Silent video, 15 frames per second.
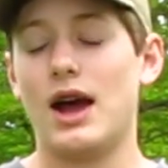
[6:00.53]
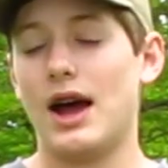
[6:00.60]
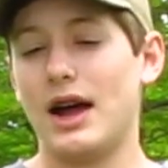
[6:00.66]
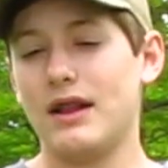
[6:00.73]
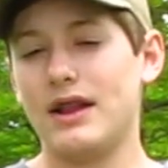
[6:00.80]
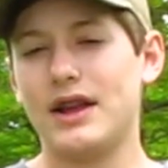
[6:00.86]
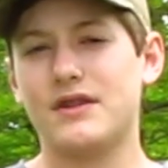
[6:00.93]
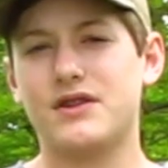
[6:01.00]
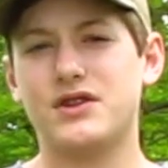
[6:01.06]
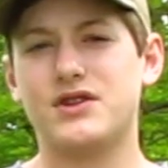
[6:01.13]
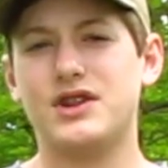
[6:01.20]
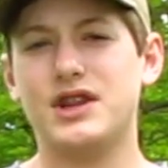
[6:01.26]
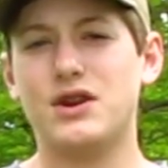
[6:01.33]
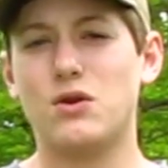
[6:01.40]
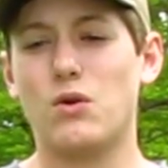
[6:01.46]
I like this
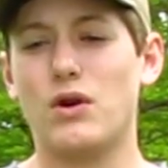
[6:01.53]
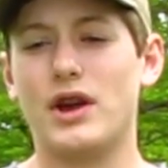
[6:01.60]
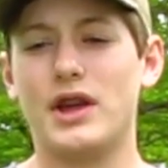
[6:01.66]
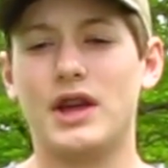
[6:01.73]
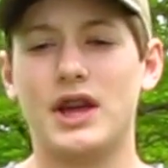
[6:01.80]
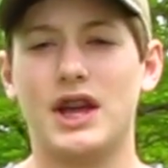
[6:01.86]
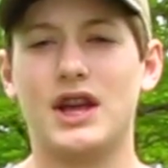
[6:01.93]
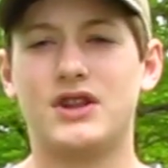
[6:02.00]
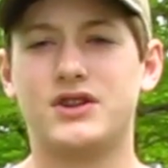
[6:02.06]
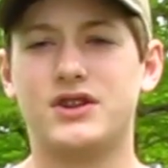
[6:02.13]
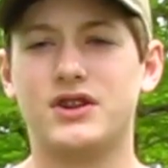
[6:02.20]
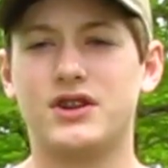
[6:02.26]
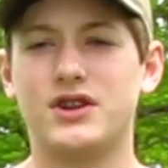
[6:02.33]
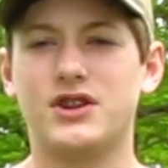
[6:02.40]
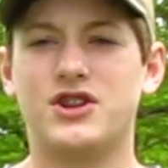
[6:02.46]
decoy. It's
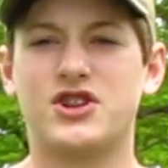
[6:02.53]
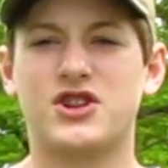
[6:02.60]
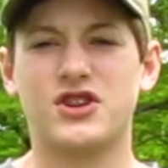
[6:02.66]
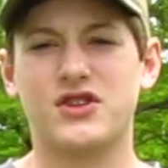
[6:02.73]
good.